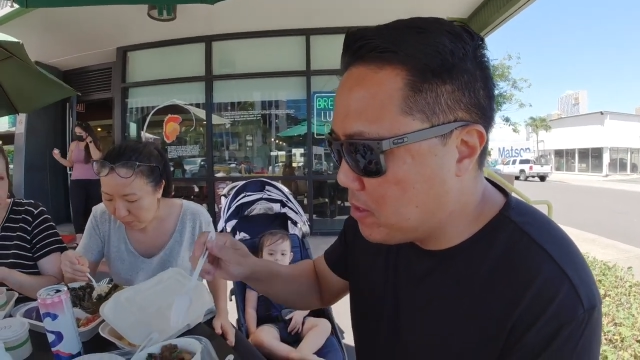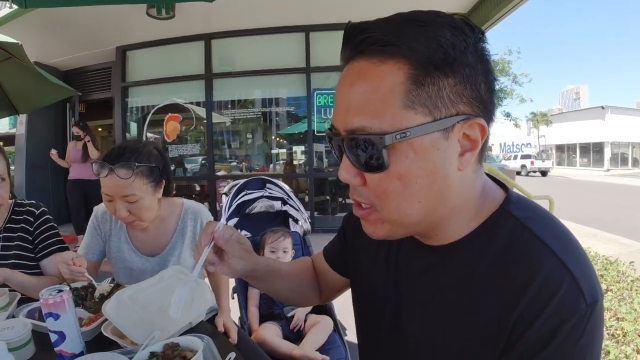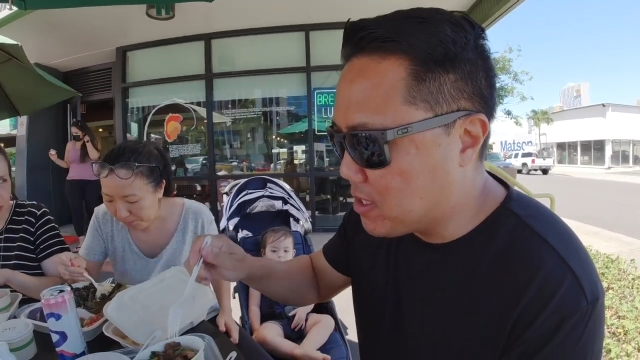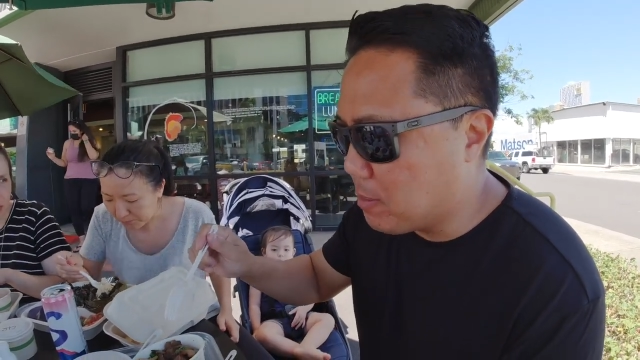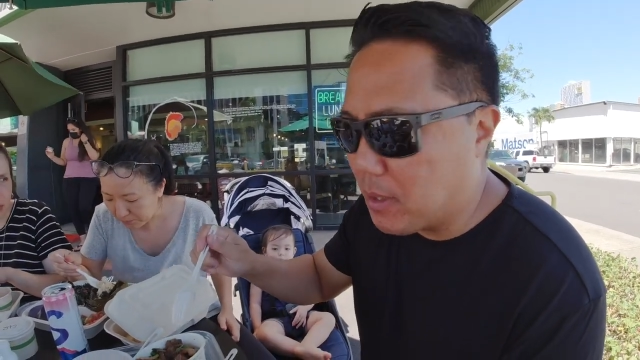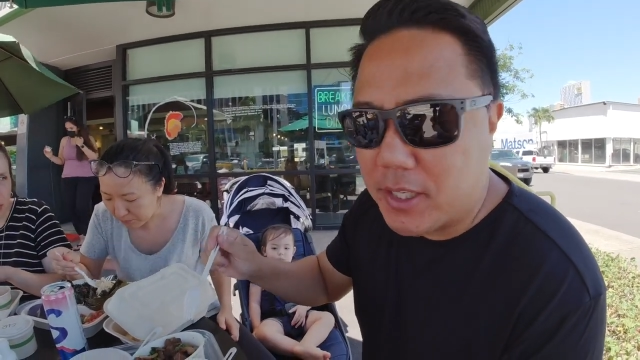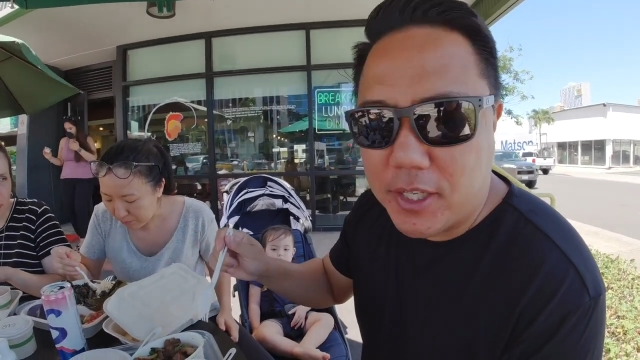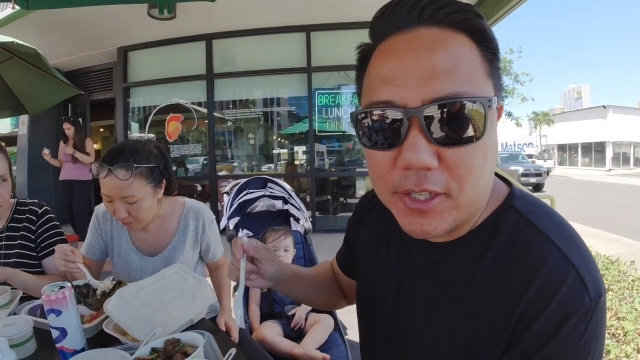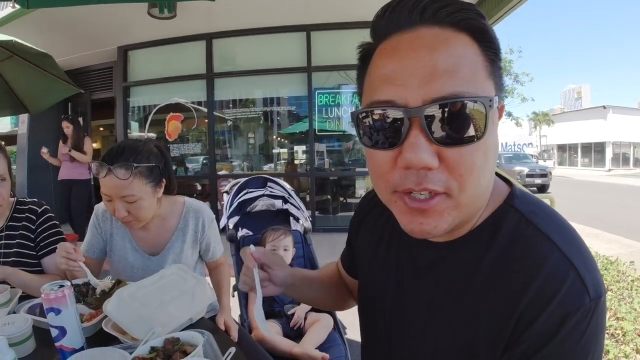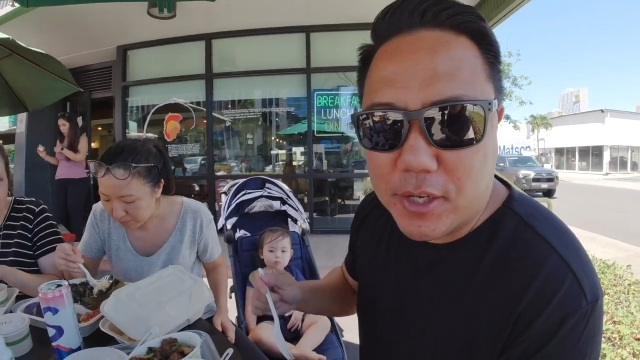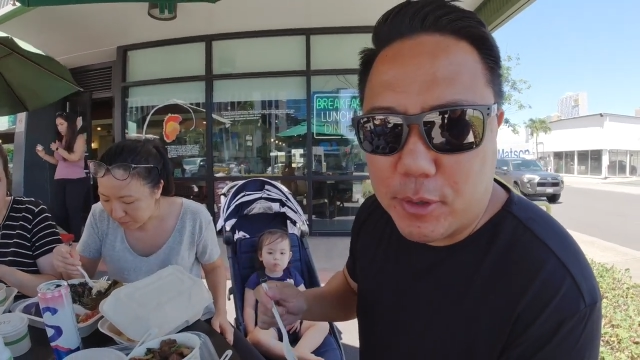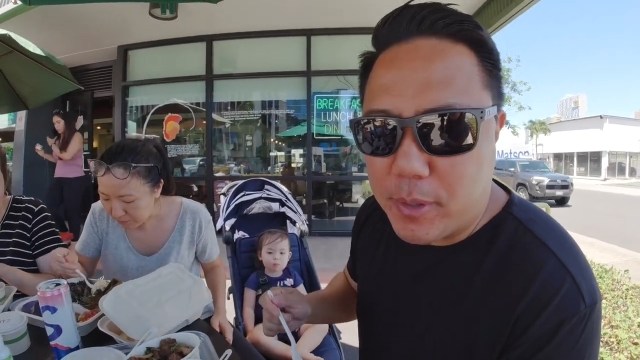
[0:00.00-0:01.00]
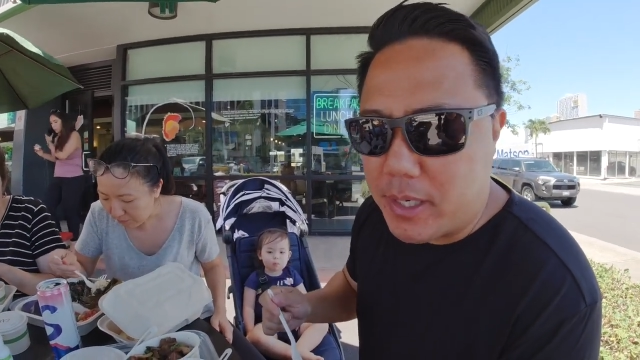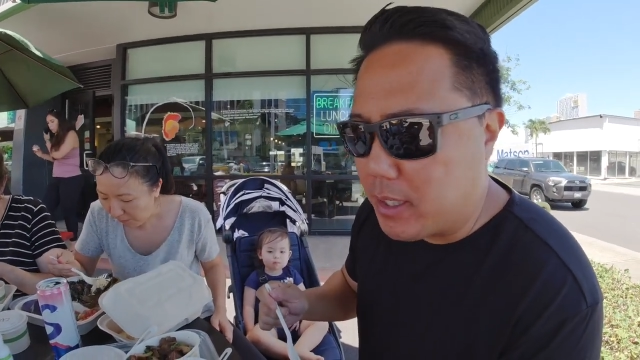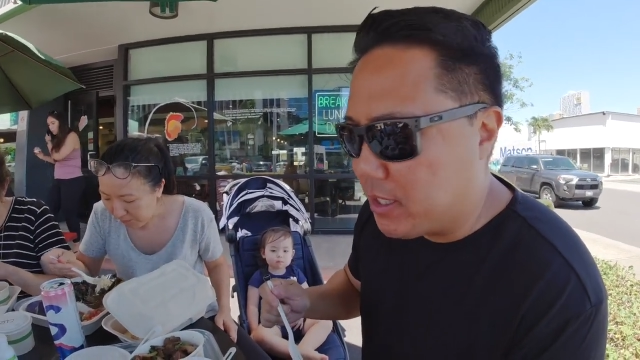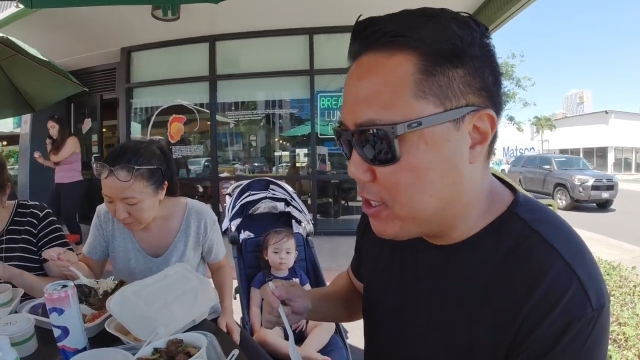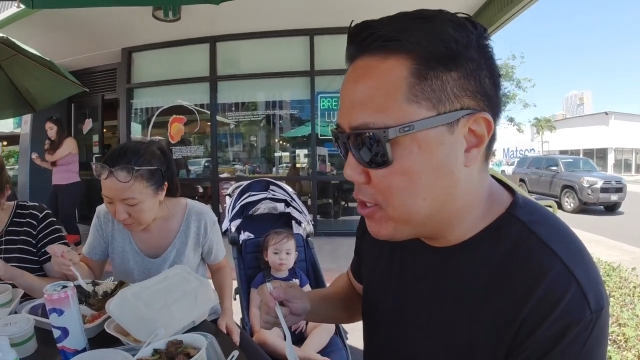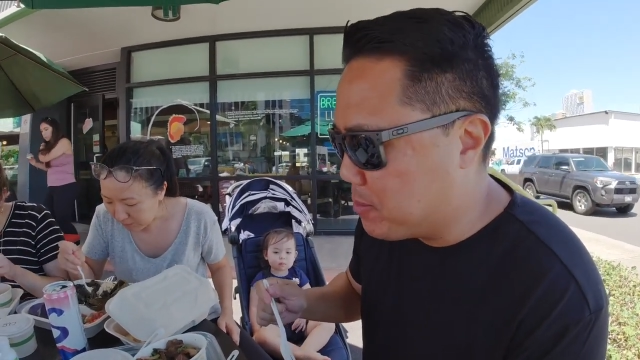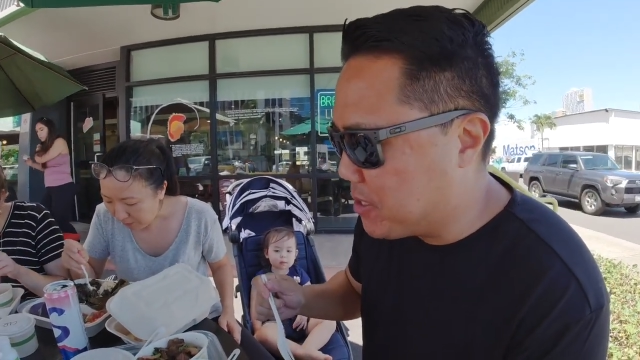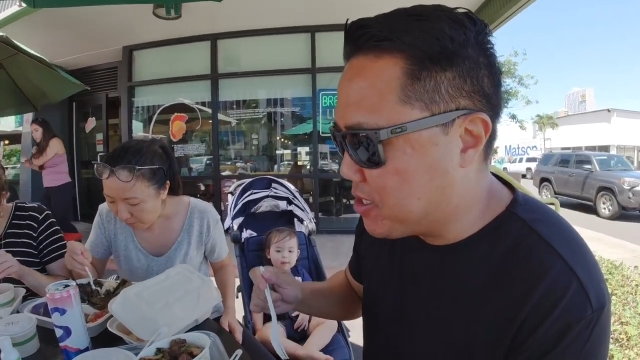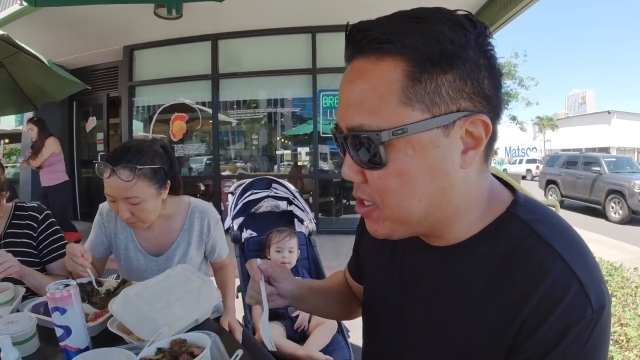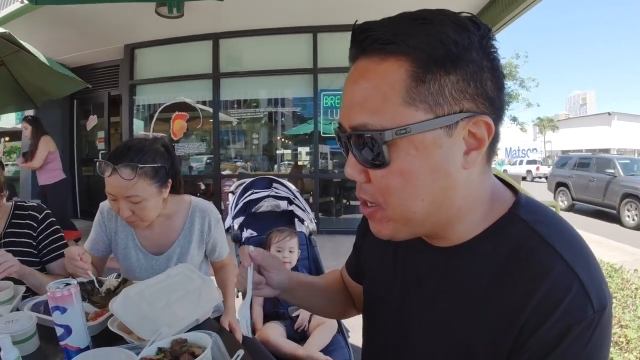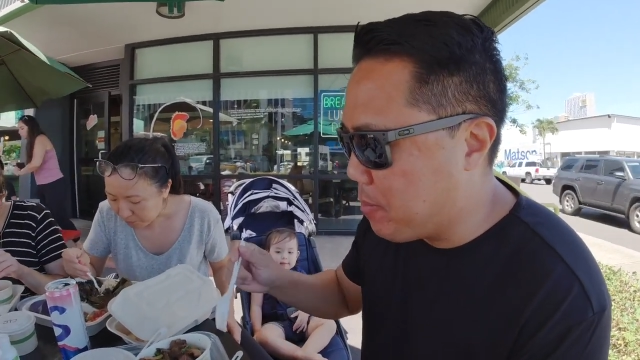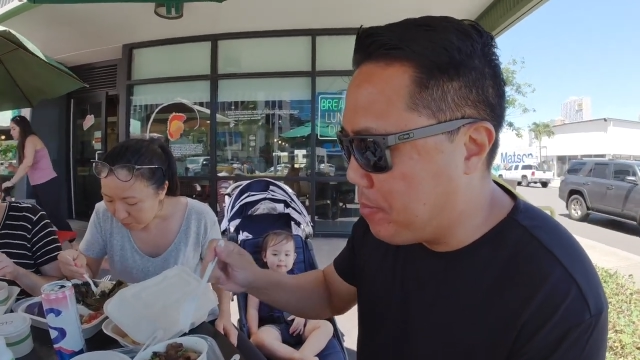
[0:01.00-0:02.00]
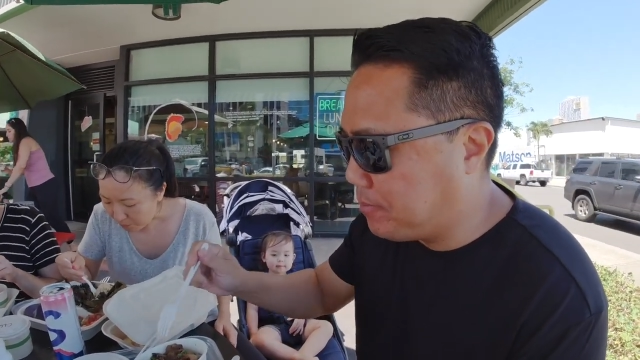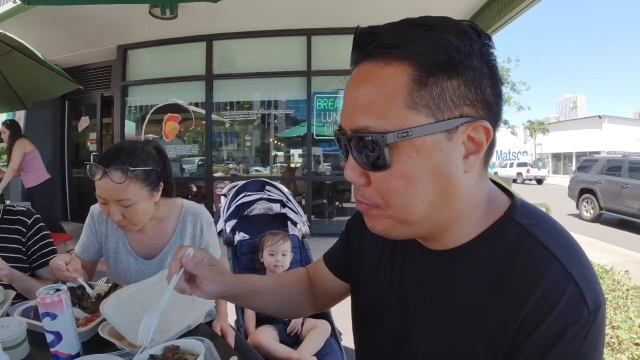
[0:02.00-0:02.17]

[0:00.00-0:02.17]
Speaker 1: and some onions and green onions mixed in.